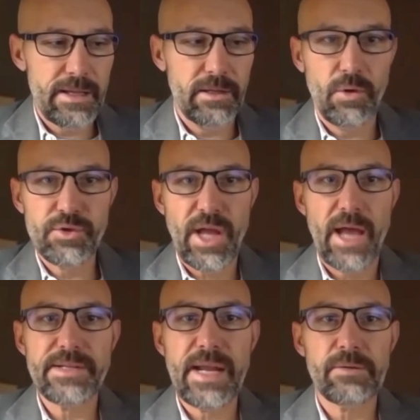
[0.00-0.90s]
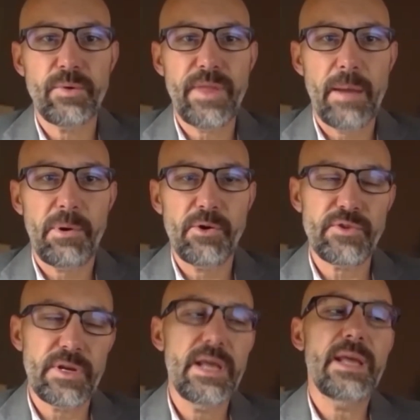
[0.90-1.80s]
close contact with that
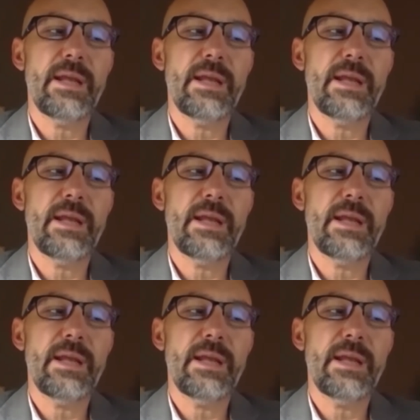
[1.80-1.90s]
person.